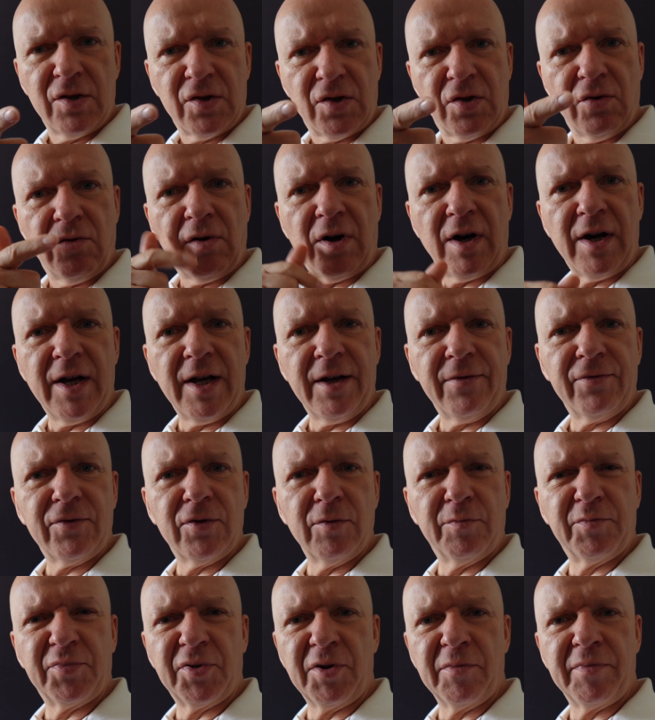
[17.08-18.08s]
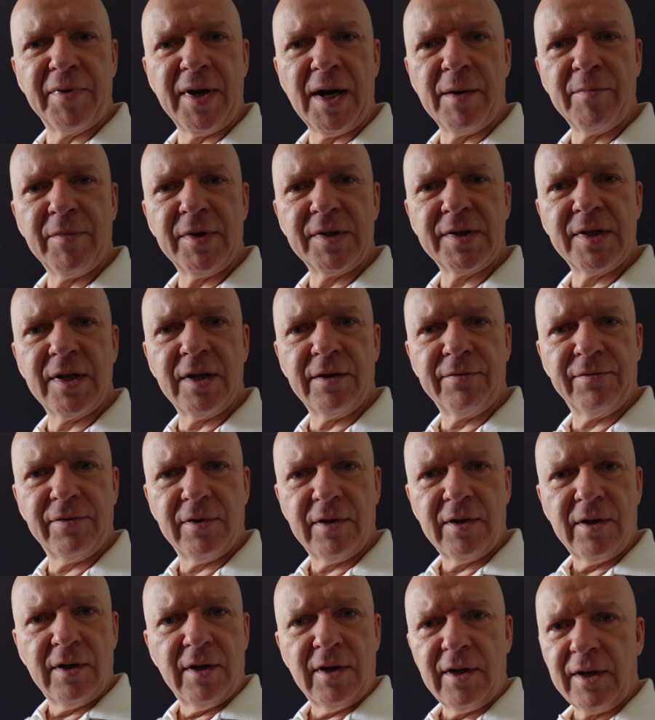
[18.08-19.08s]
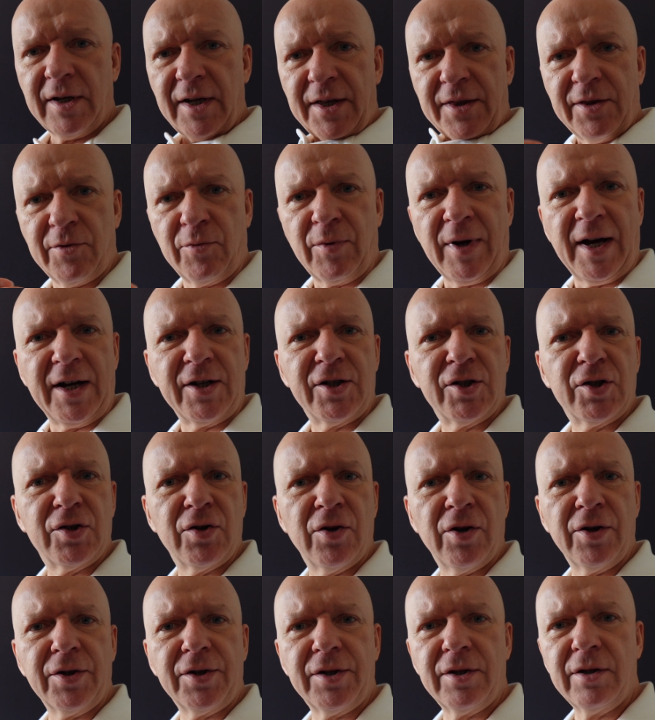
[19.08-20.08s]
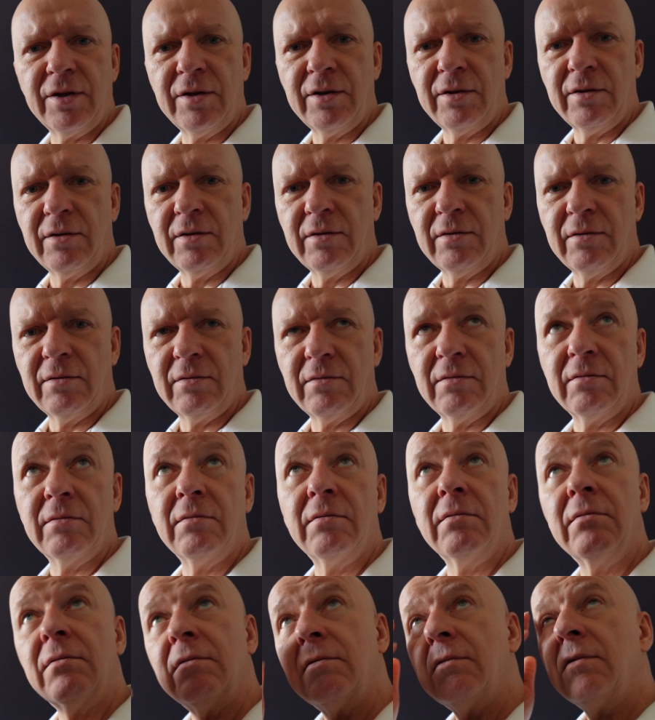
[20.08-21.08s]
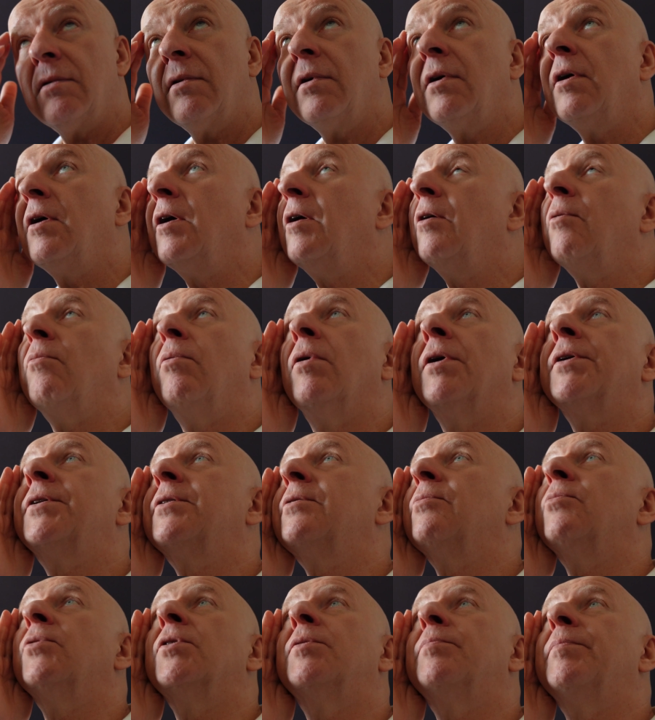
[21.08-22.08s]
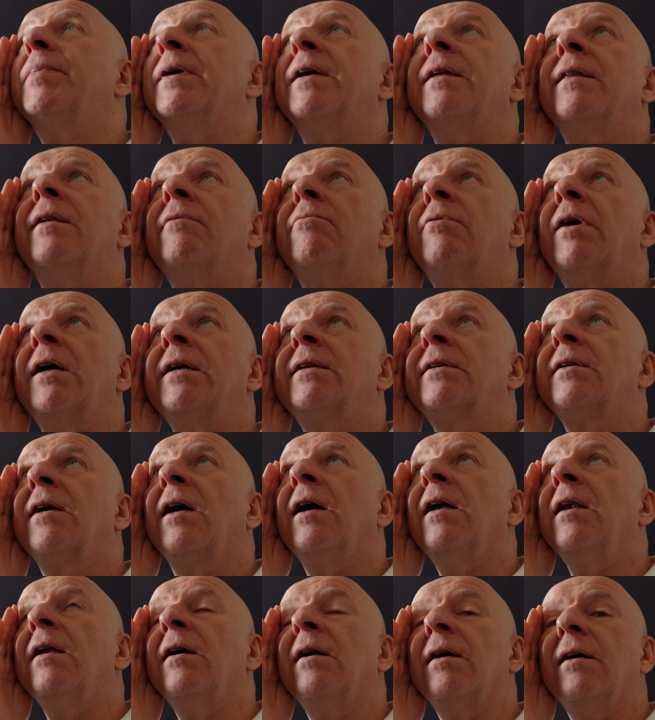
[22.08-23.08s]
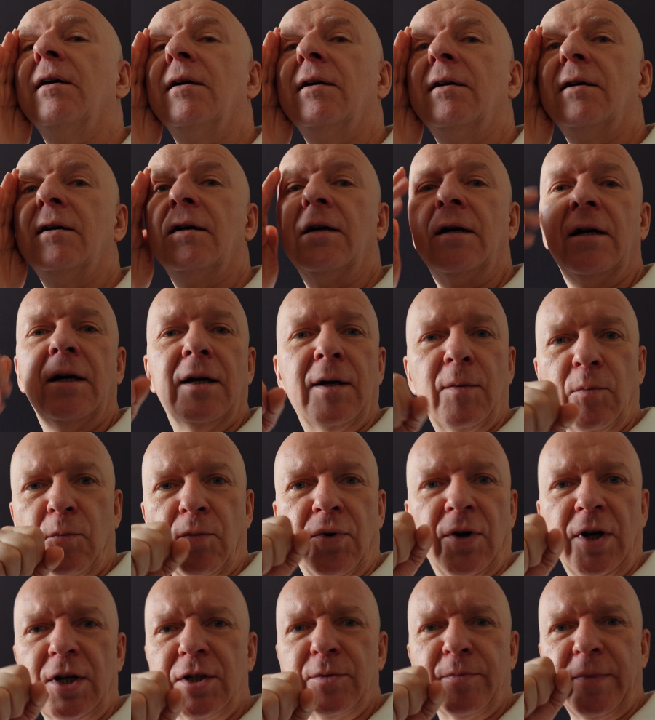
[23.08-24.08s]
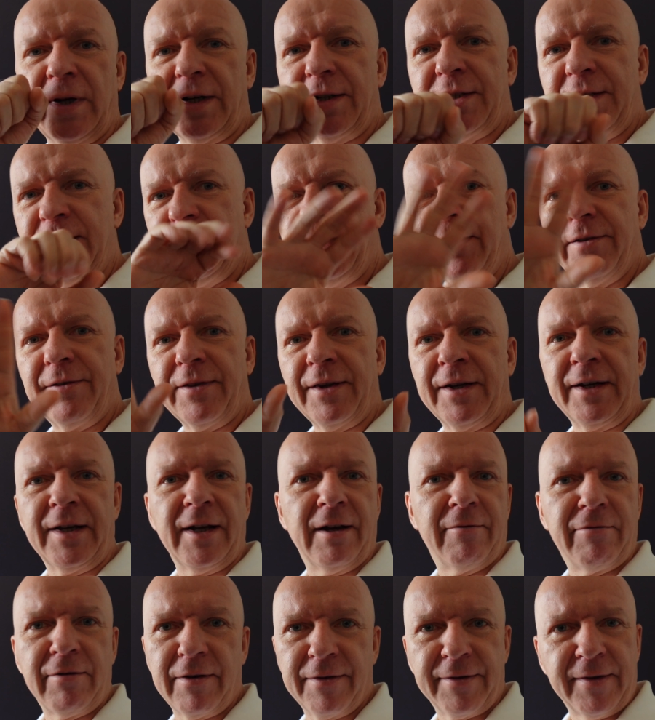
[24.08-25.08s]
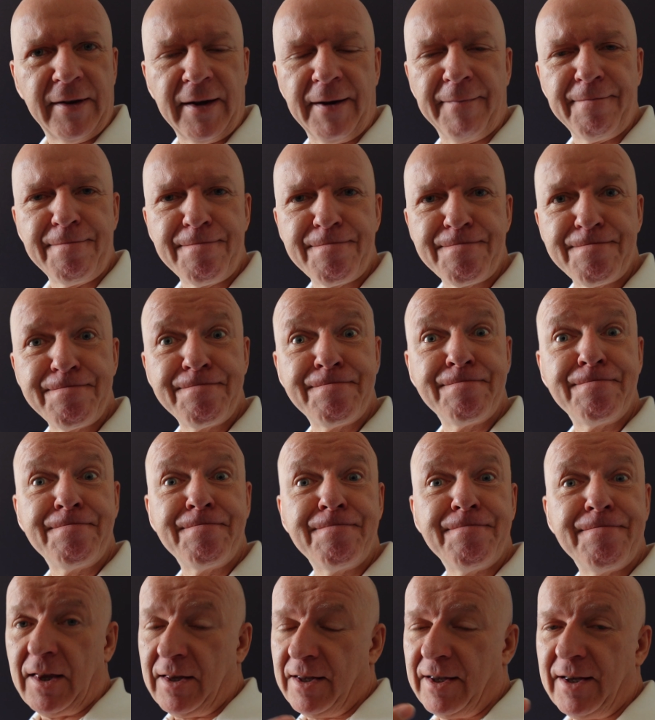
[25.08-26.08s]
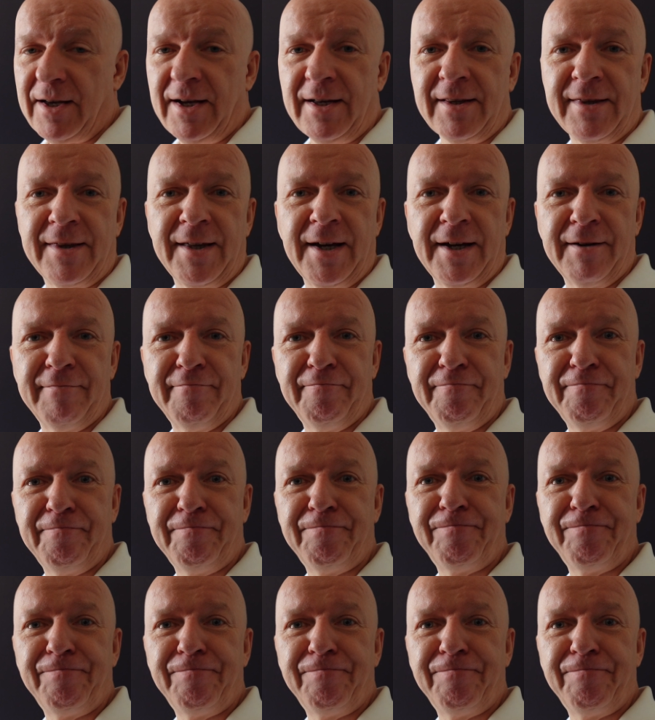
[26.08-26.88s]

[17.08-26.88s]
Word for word: So I have to prepare myself, get the right shirt. What would be the right color? Brush my teeth and everything. And then